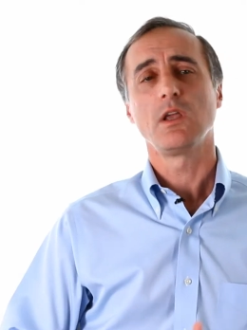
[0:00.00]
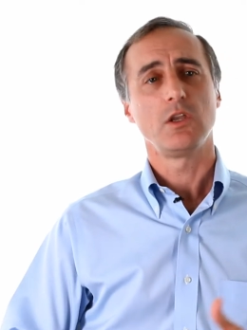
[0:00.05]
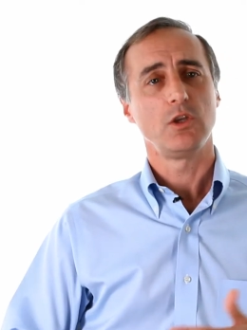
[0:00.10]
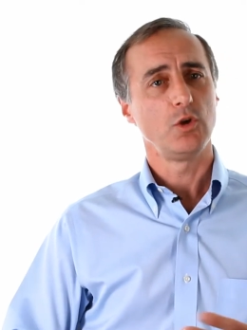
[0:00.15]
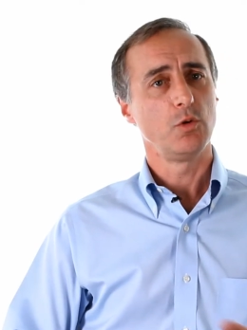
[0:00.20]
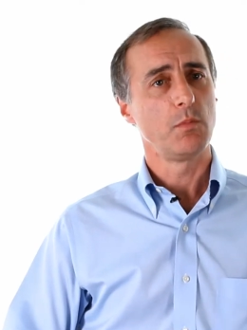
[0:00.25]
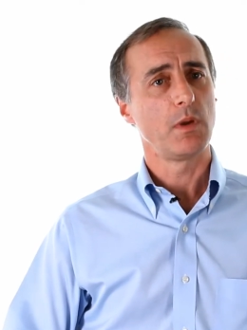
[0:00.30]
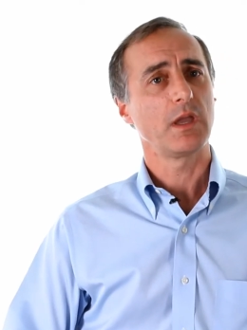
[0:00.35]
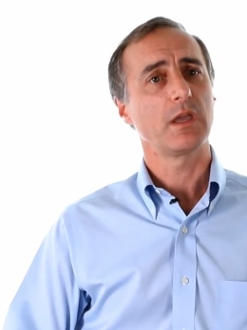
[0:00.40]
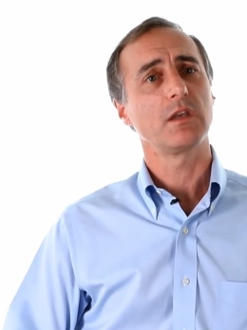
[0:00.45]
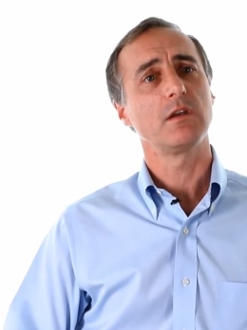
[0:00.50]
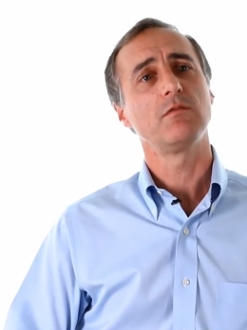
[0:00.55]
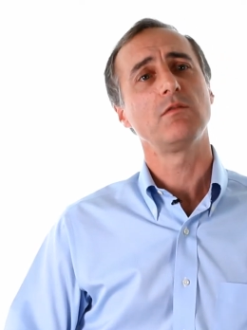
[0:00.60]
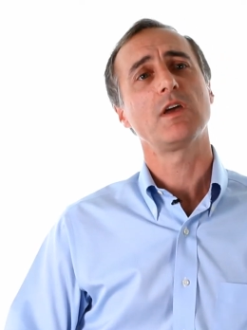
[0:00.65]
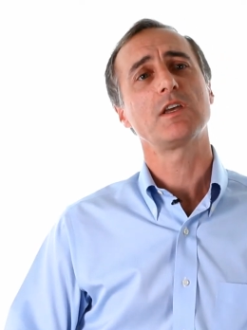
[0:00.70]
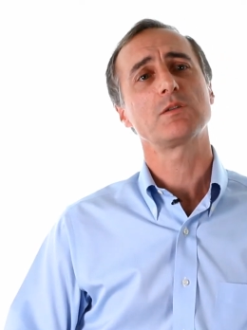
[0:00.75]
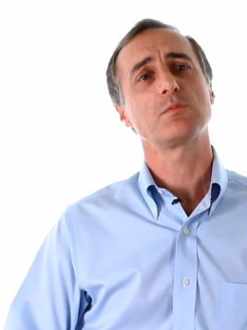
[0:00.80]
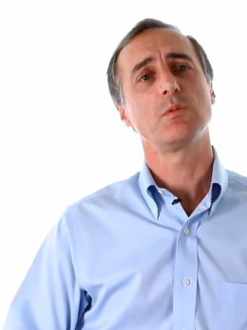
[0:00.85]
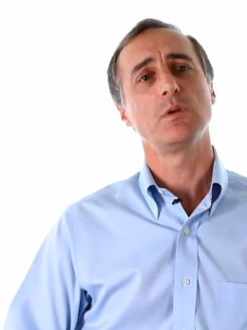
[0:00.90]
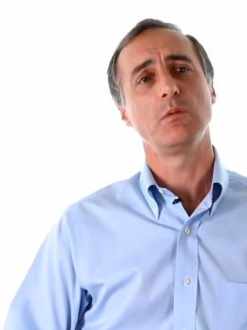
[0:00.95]
You make an
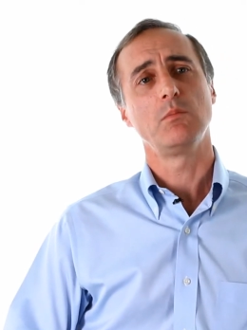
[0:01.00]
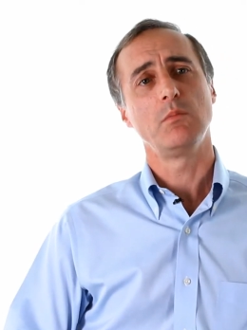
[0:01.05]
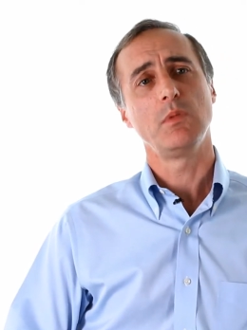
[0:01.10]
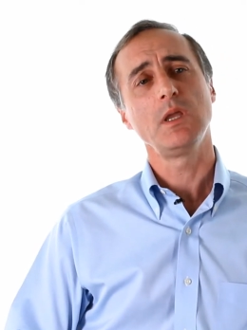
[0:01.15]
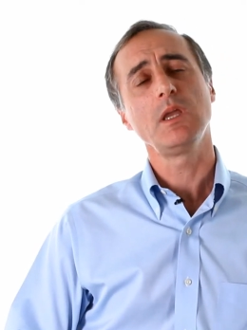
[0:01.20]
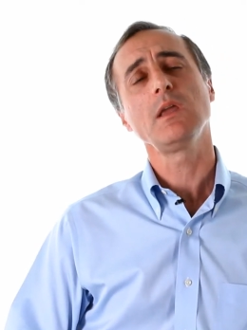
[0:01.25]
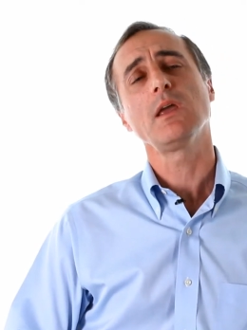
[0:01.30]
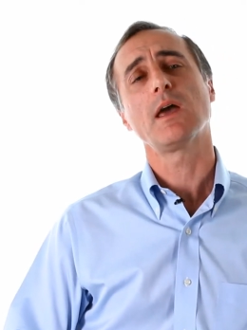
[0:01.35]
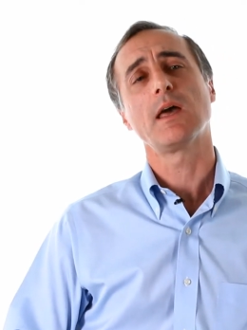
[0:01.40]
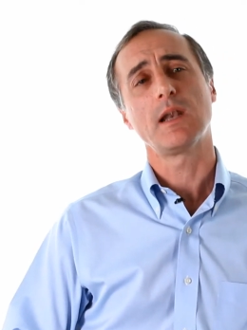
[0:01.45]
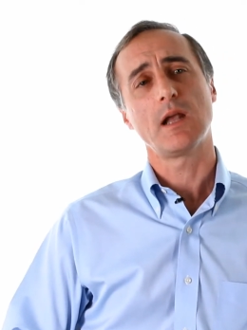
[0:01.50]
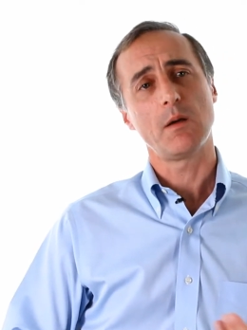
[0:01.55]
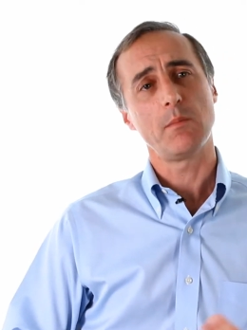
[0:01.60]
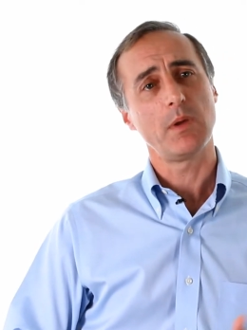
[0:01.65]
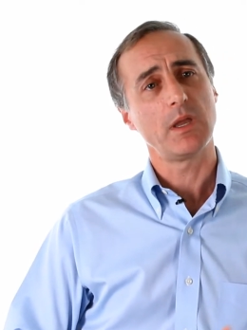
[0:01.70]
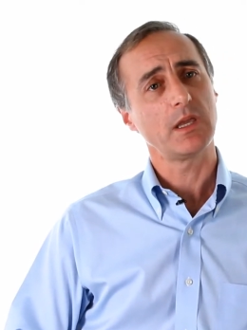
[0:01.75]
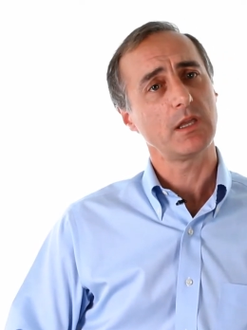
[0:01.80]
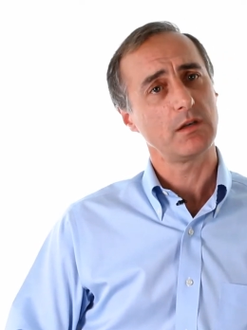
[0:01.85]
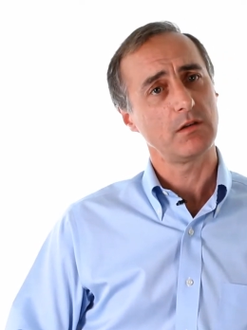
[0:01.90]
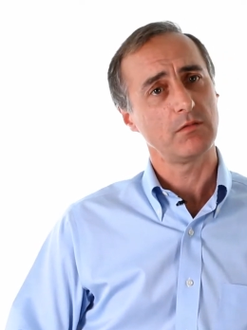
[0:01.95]
investment in me, and I'll
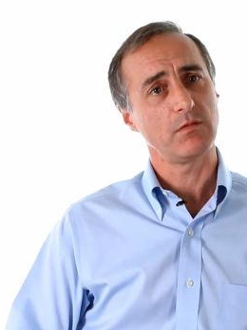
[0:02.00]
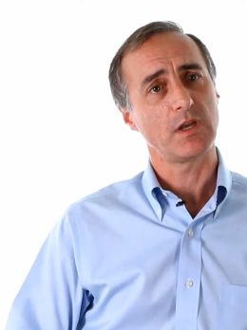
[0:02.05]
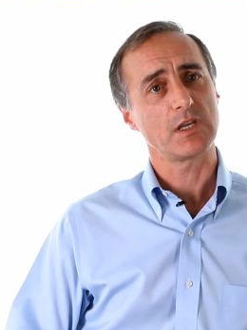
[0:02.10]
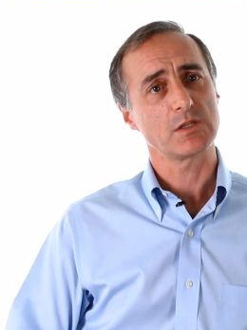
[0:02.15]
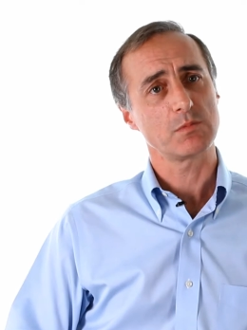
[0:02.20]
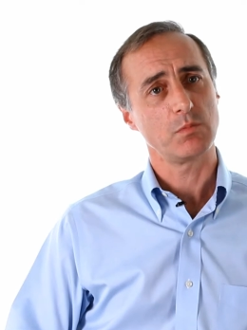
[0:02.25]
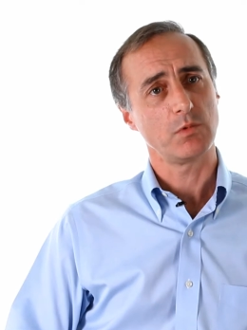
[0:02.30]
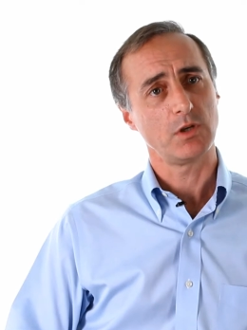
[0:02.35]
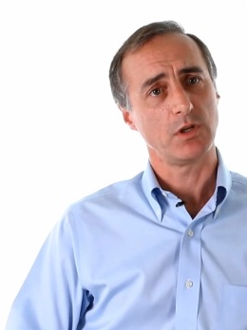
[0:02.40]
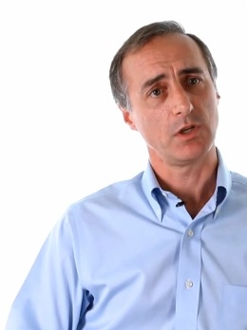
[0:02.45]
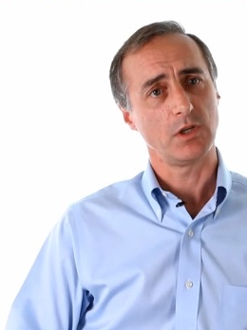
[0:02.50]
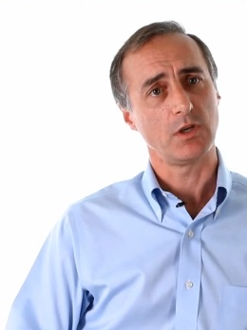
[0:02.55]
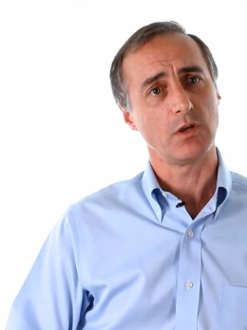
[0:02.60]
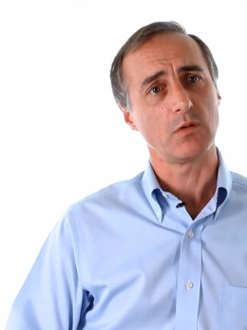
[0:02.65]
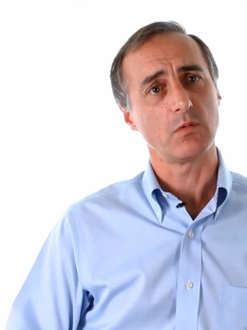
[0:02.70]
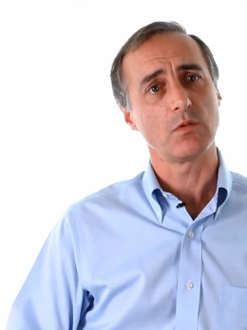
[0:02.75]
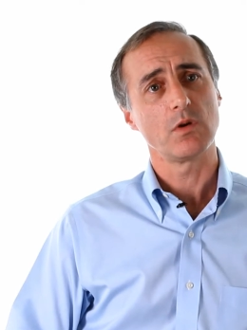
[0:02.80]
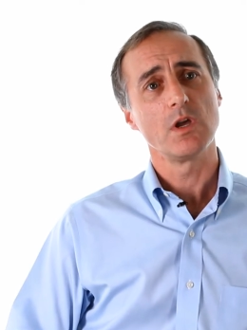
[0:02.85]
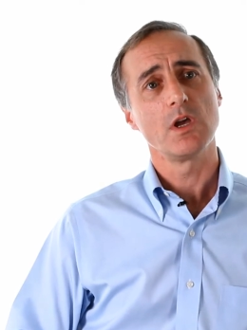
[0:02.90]
make an investment in you.